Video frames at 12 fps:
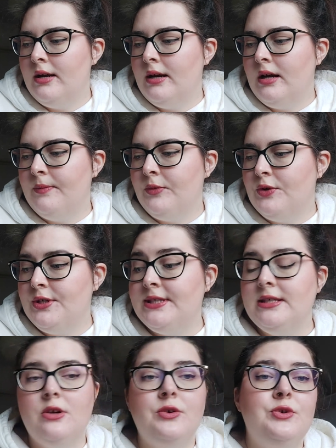I'm going to
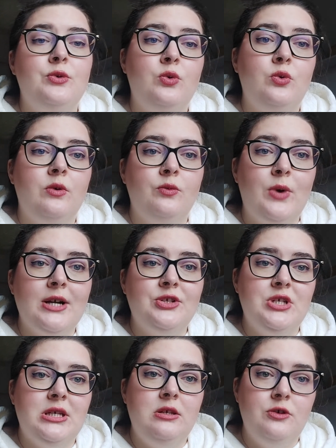go to
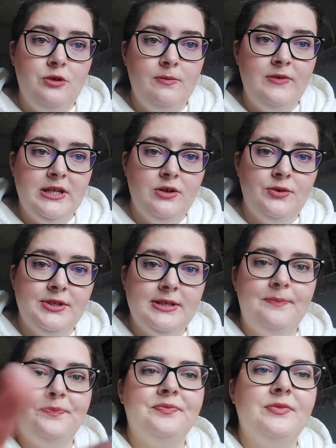watching YouTube videos.
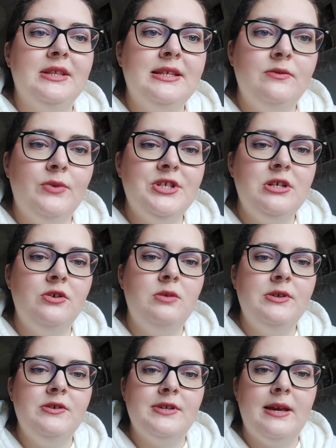Watching YouTube
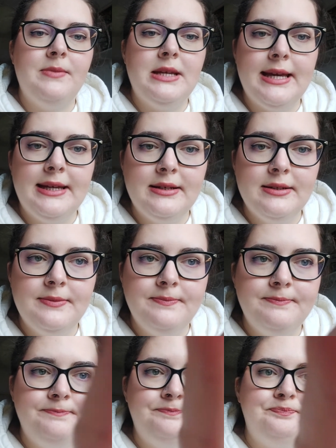videos have been like
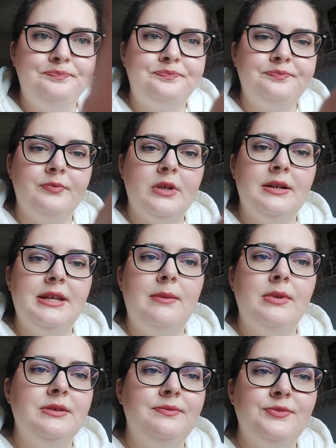a
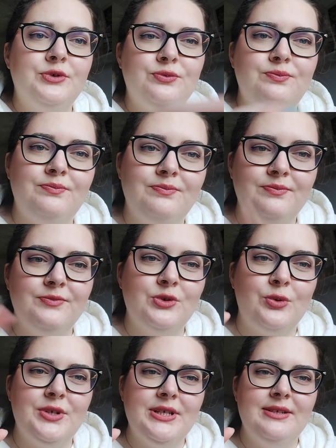
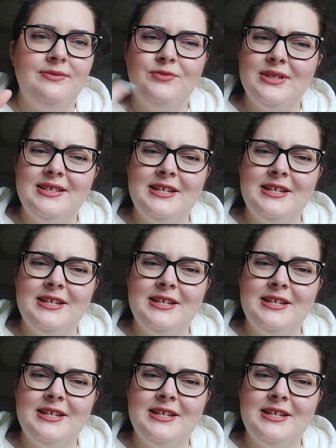double-sworded, what's the